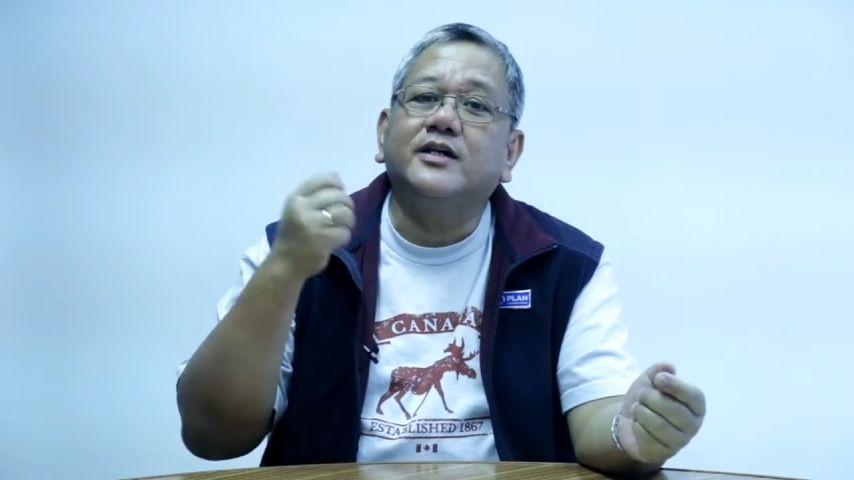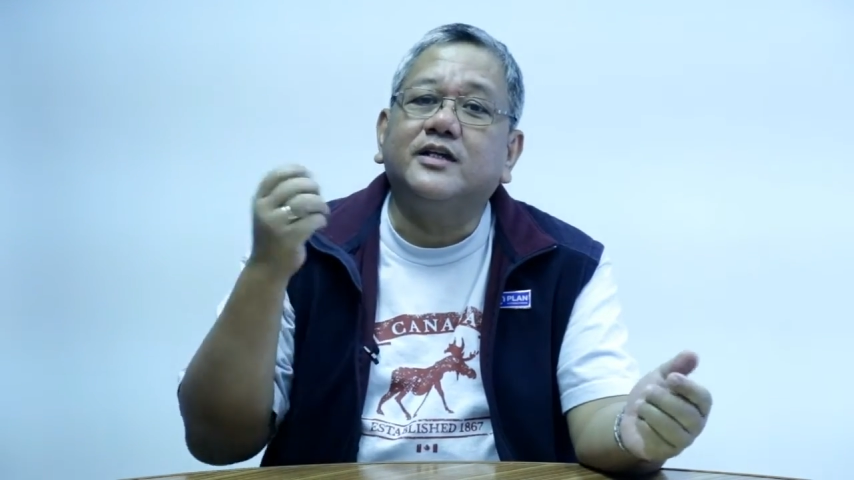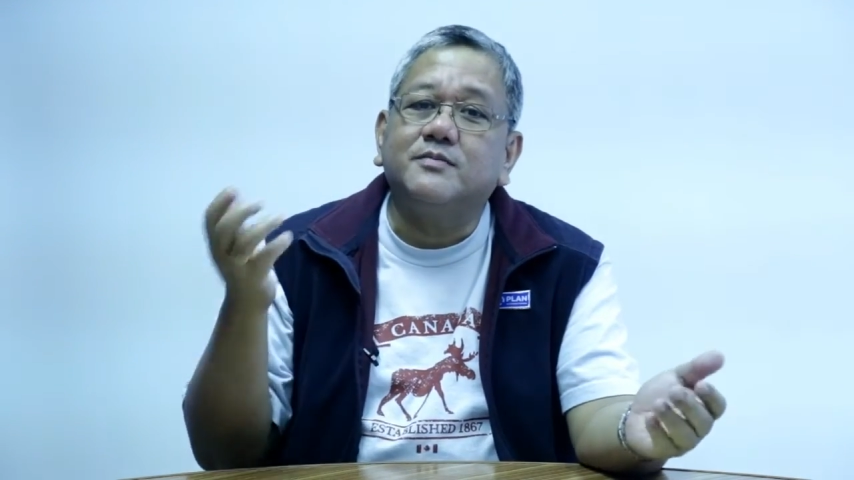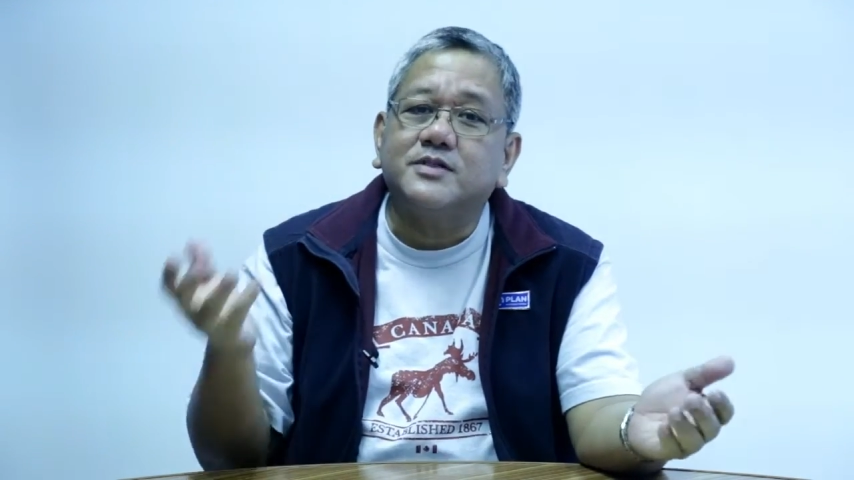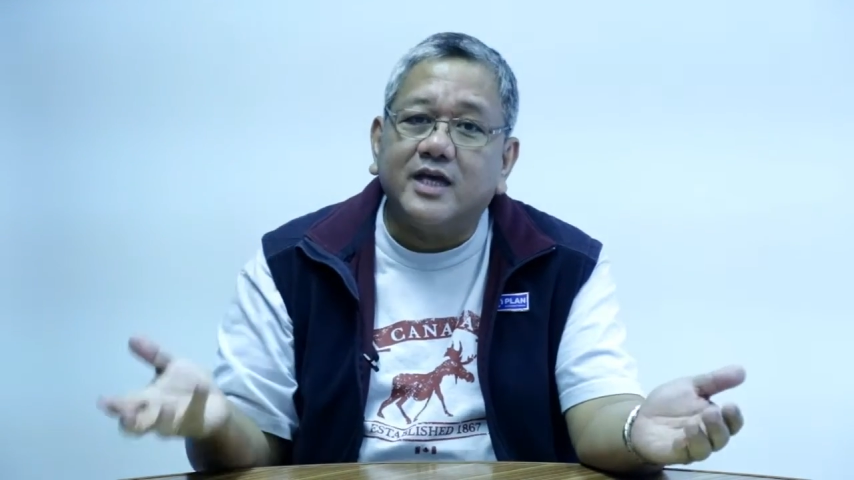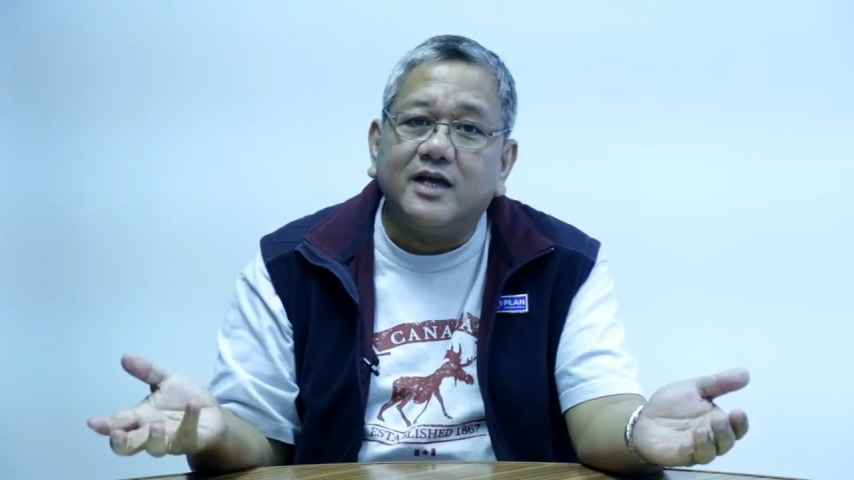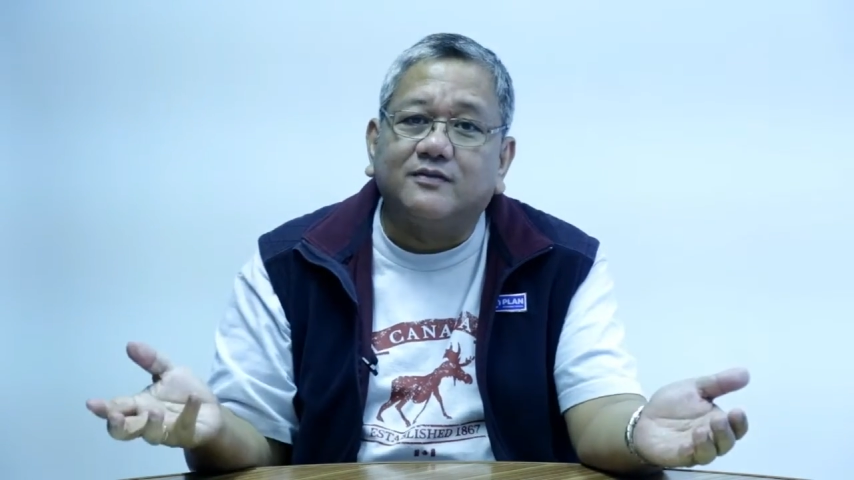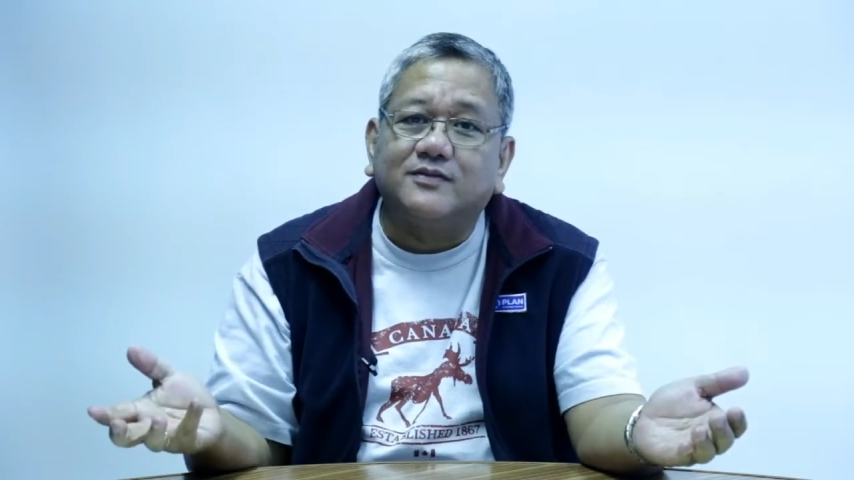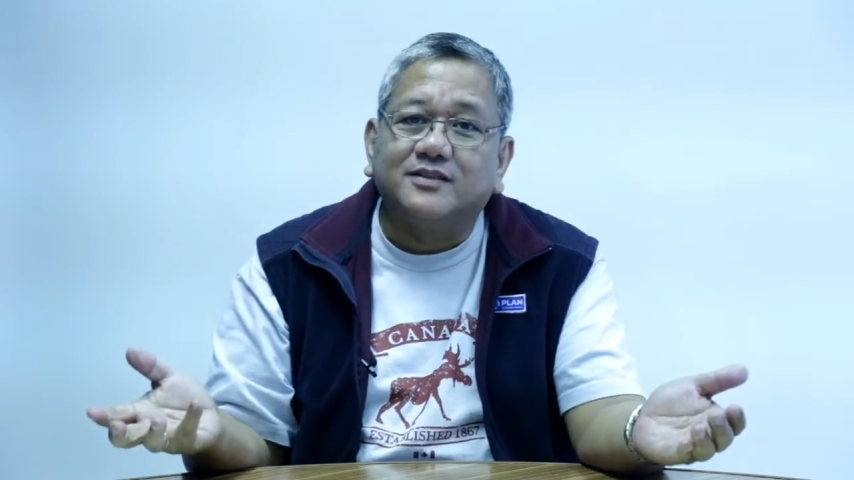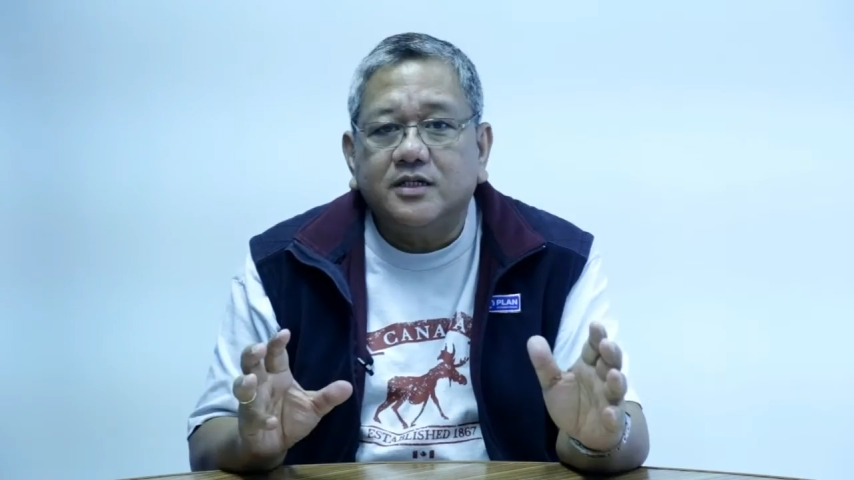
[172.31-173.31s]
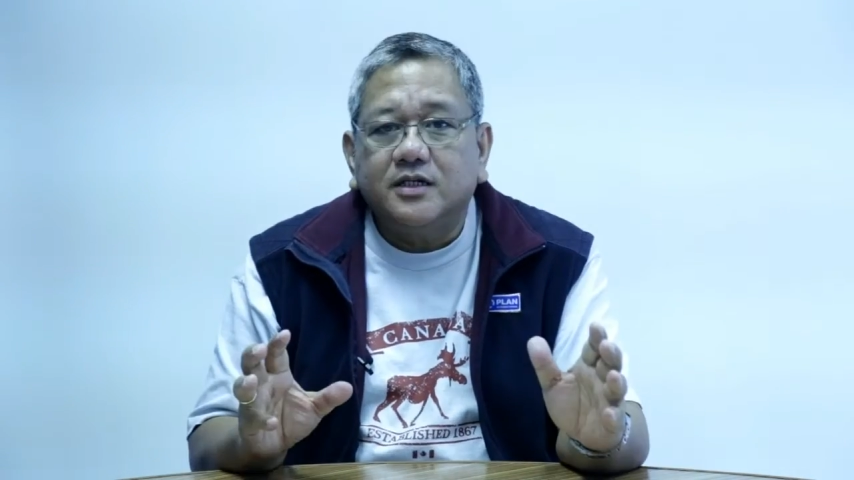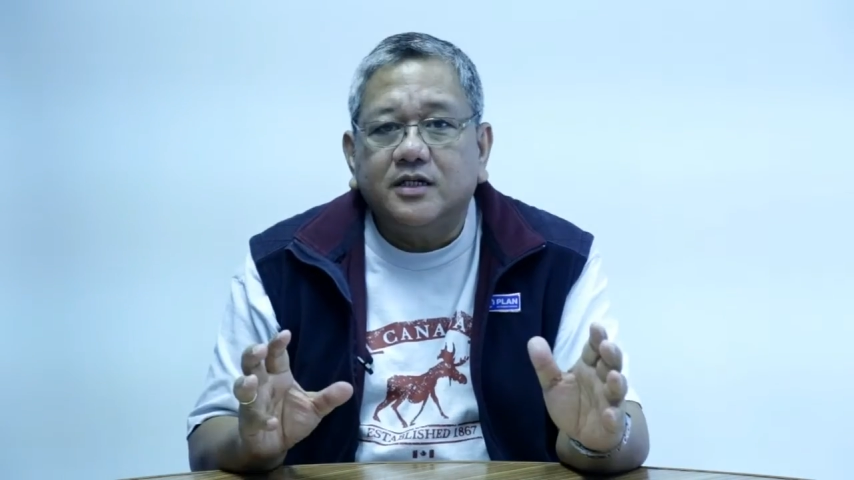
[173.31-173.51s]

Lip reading: themselves?